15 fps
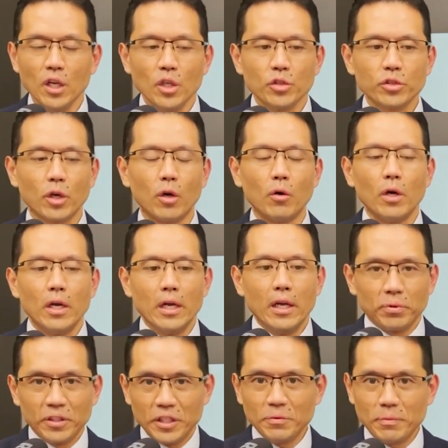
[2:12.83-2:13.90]
So
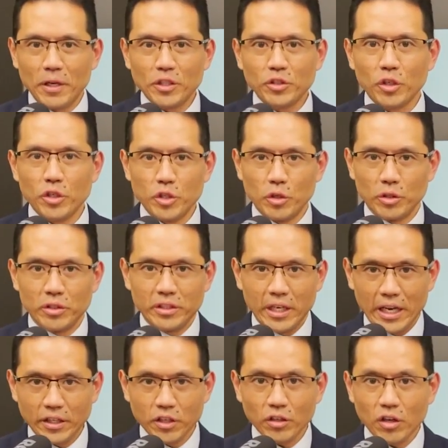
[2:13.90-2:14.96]
please make sure you
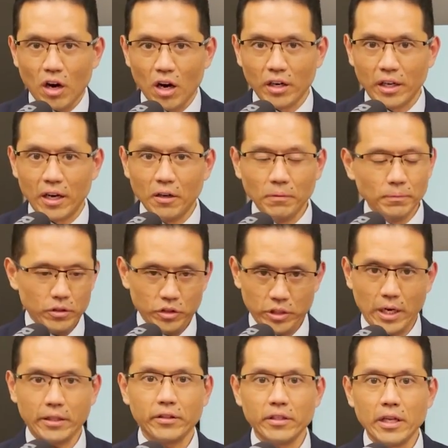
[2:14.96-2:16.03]
take your card out,
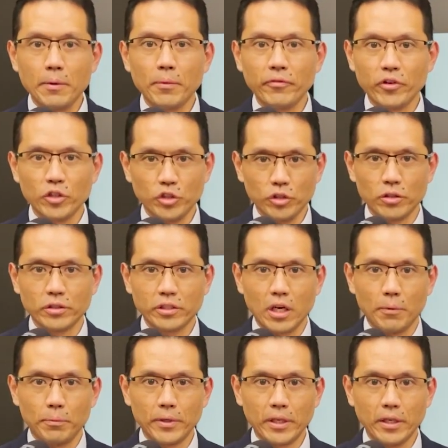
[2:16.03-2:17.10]
check the name of your insurance
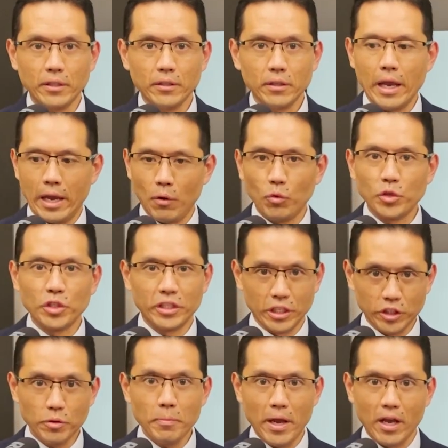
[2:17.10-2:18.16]
company, and when you
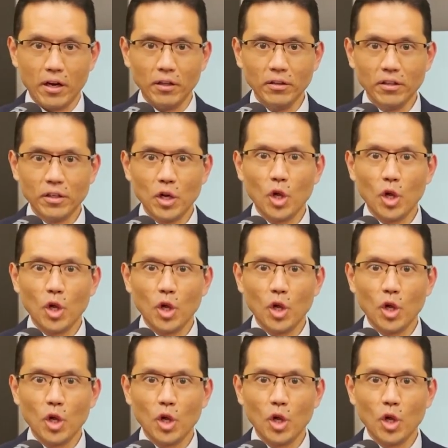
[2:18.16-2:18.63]
get your mail,